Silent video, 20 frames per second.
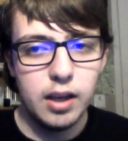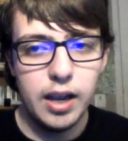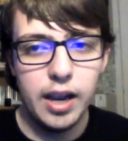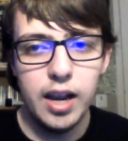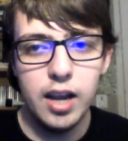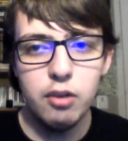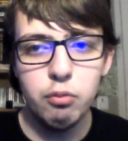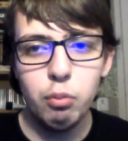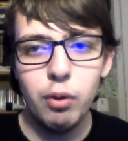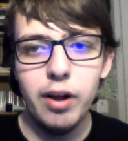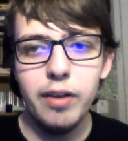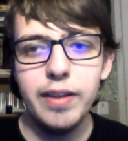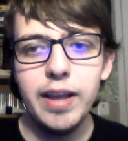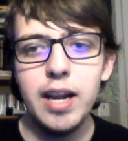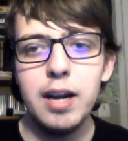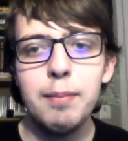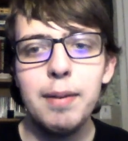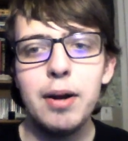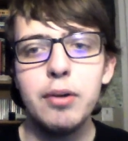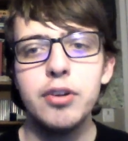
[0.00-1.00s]
And, well,
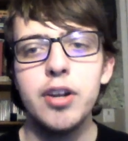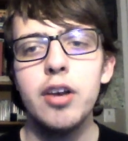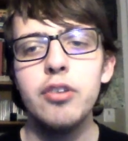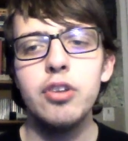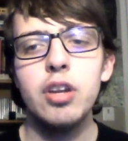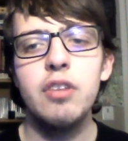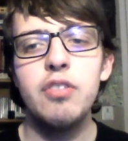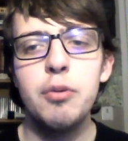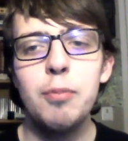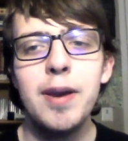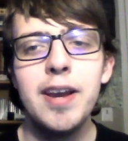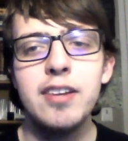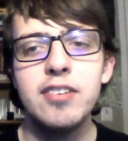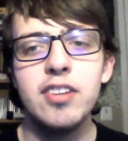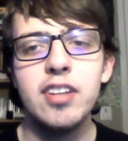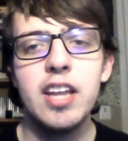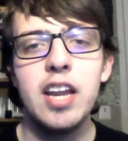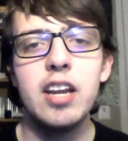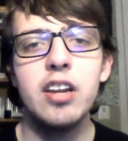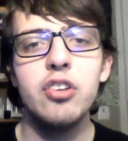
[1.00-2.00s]
that about does it. If you made it
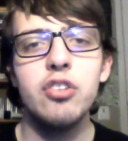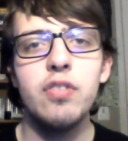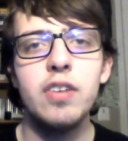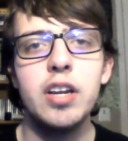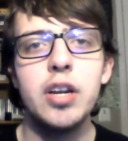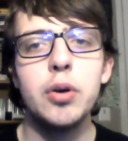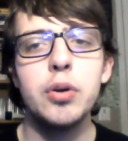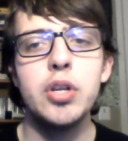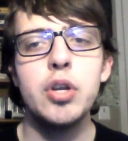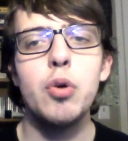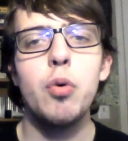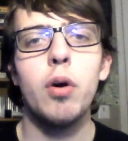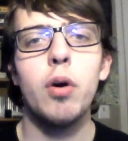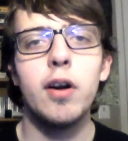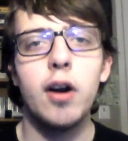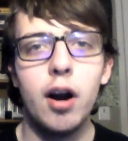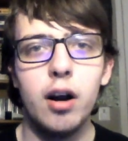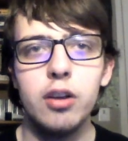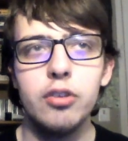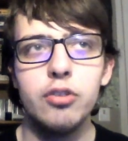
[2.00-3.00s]
to the end of this video, you
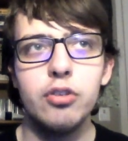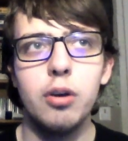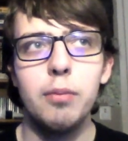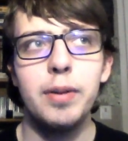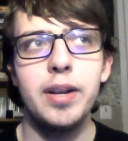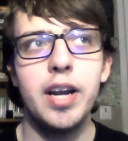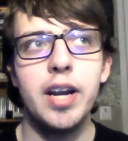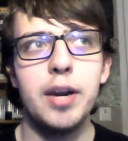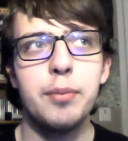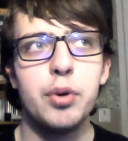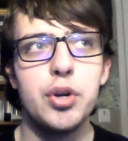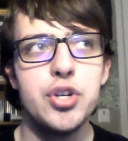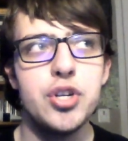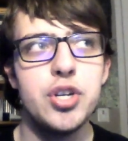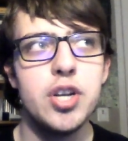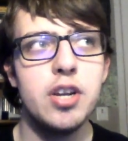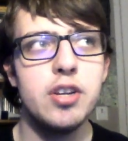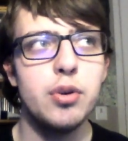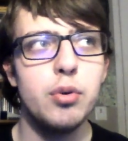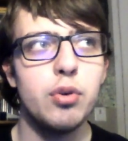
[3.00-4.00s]
are awesome, and I
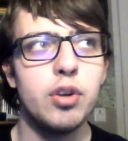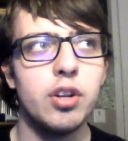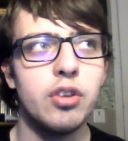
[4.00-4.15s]
appreciate you.